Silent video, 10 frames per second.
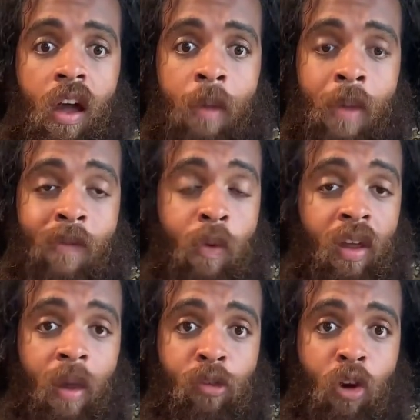Um, even when
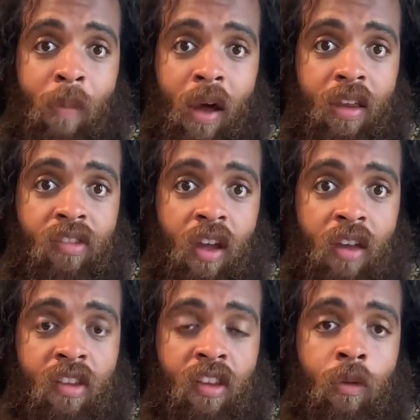it comes to their body
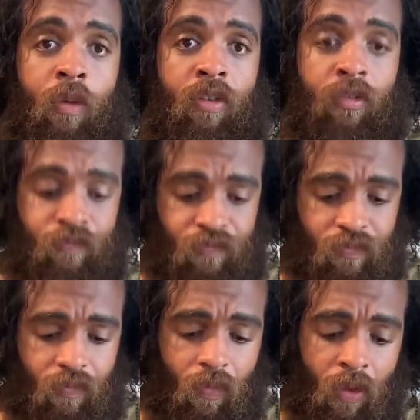size, like there was
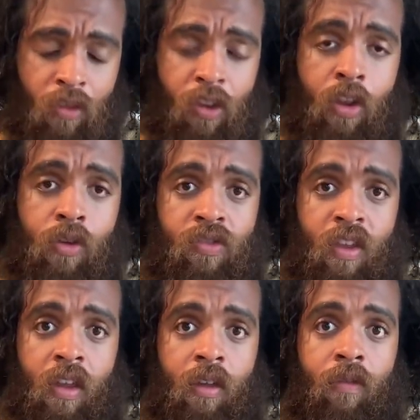is a huge
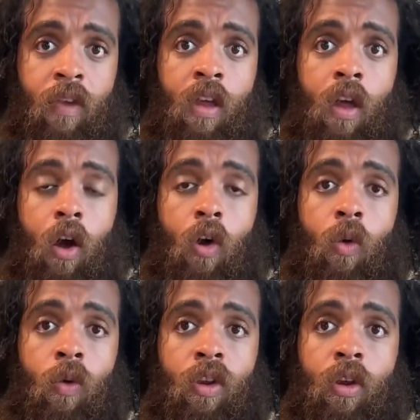thing of
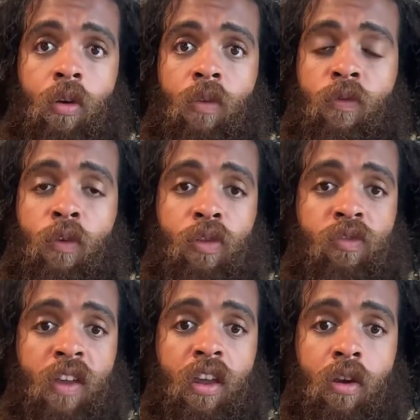oh you know full
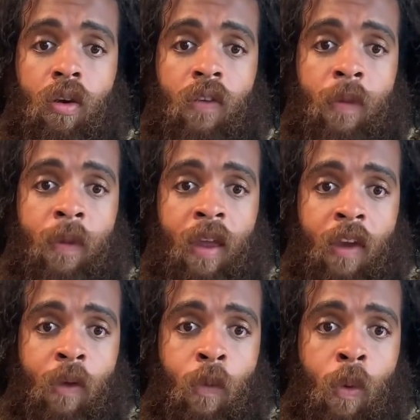figure every like
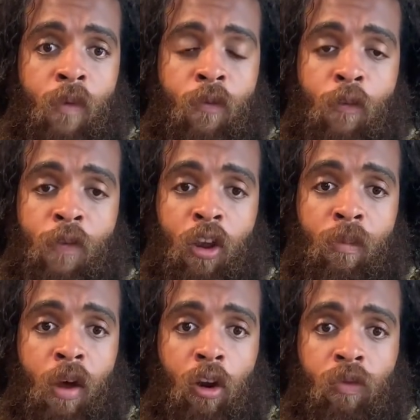we want full figure
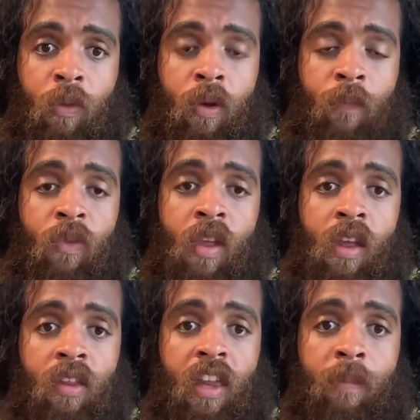models we want
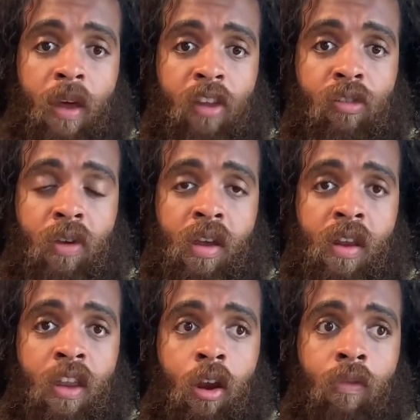thick bodies are in
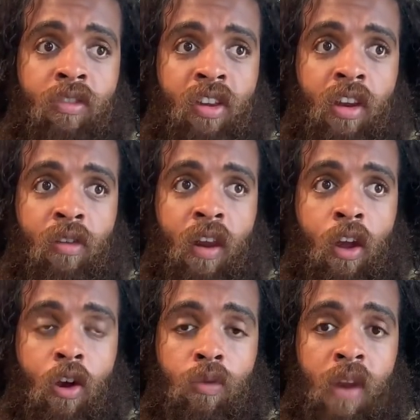and then all of a sudden they're
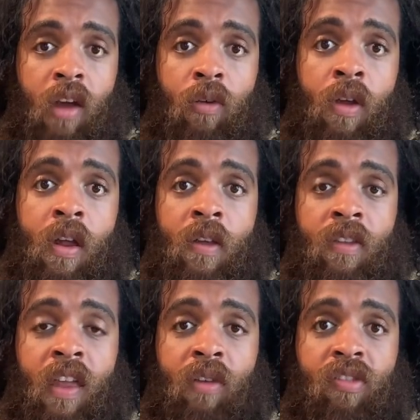like oh now
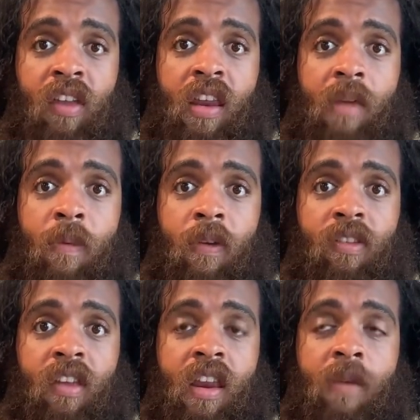now skinny
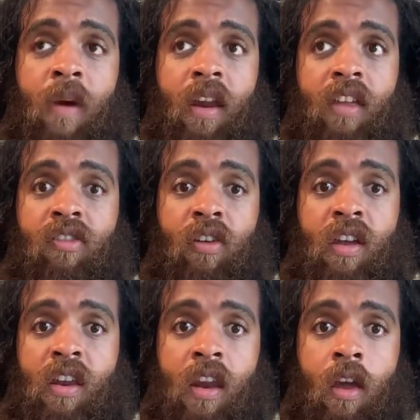skinny bodies are
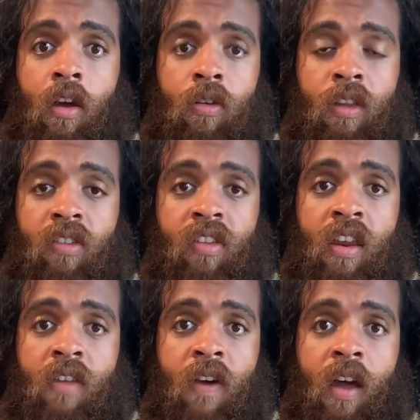in now like
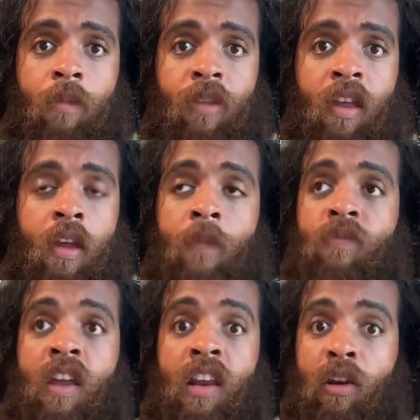skinny vibe like
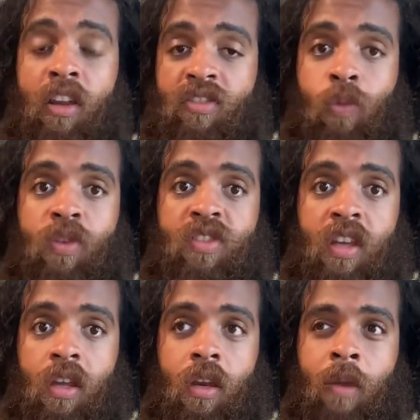they literally switched
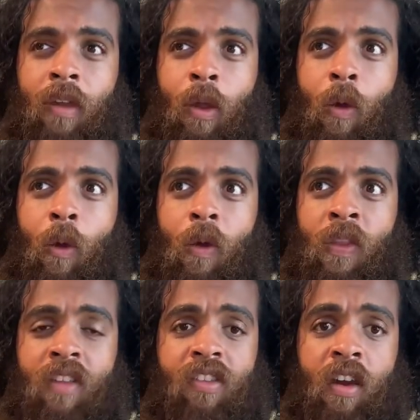it and like
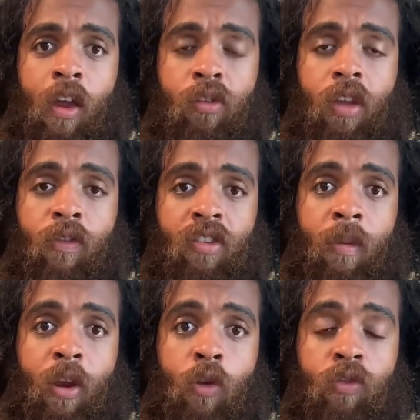that's unhealthy for
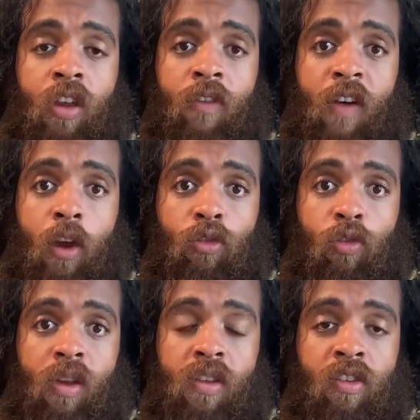somebody who's gonna follow
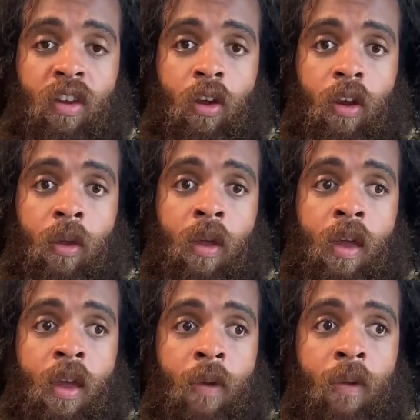trends or they're gonna
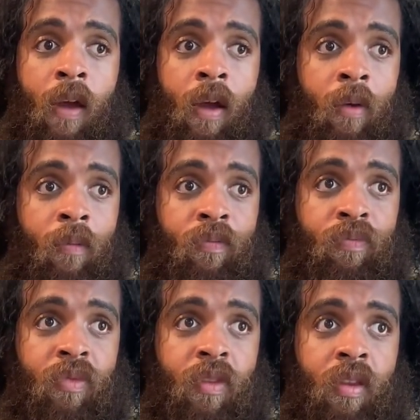um,